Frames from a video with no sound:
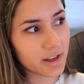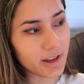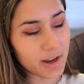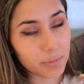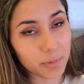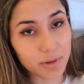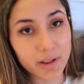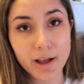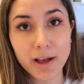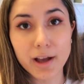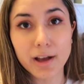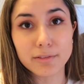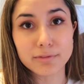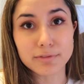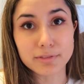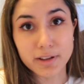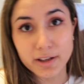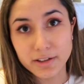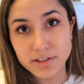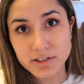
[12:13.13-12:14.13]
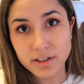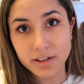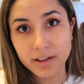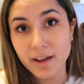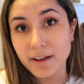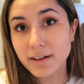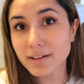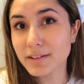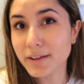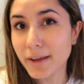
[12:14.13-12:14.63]
And we'll have lunch at
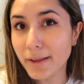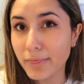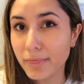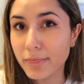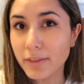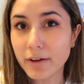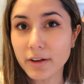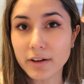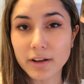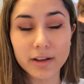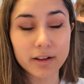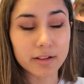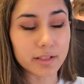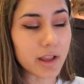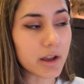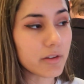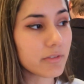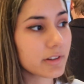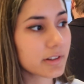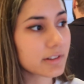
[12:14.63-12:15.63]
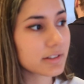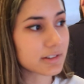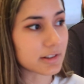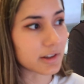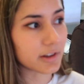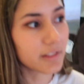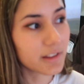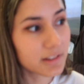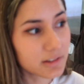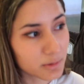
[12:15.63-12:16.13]
like 10:30, 11.
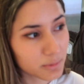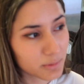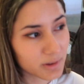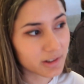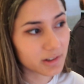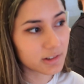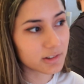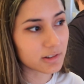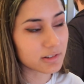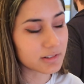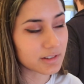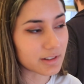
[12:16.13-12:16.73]
So that's what we're gonna do